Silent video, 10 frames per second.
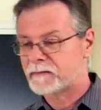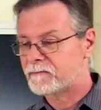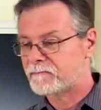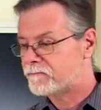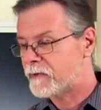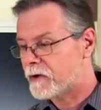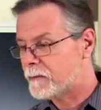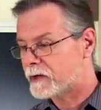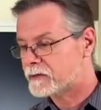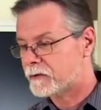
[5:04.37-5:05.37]
is very
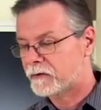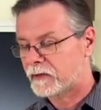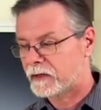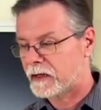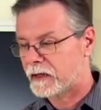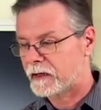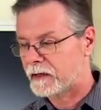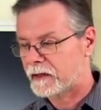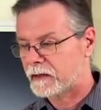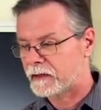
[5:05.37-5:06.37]
much sort of in
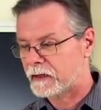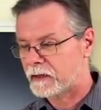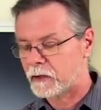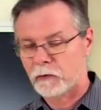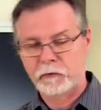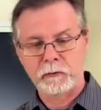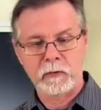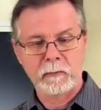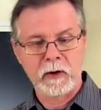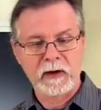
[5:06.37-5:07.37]
the old
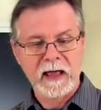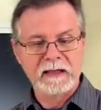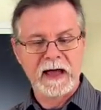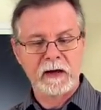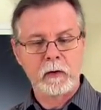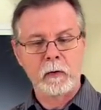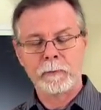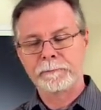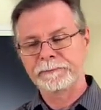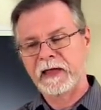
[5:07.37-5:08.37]
school mode. They had a whole
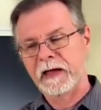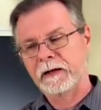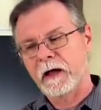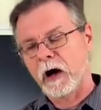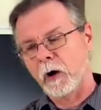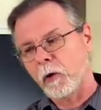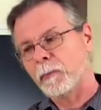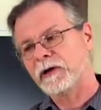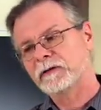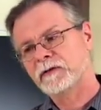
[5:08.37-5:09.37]

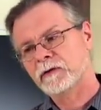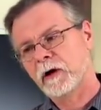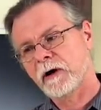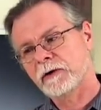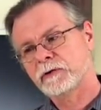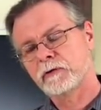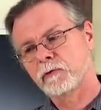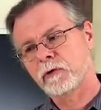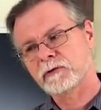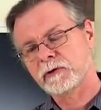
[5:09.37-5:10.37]
bunch of songwriters who
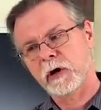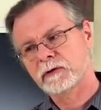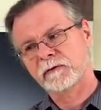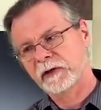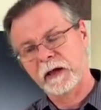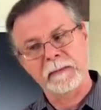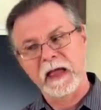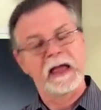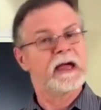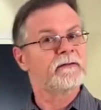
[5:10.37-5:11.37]
wrote songs for them
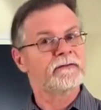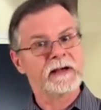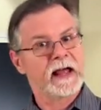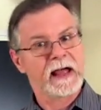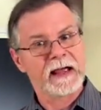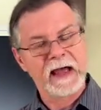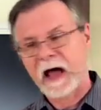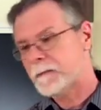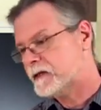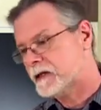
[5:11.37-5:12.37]
every day.
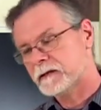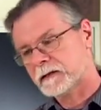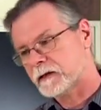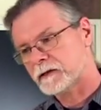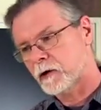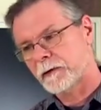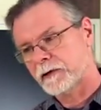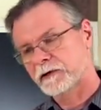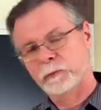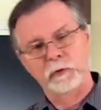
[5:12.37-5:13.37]
I mean, these
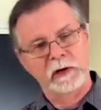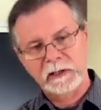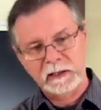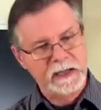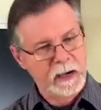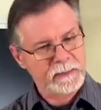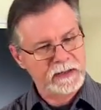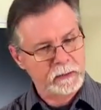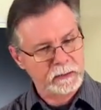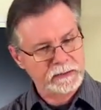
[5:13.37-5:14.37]
songwriters were in little
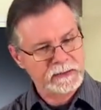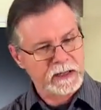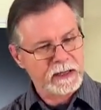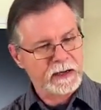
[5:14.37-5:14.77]
cubby holes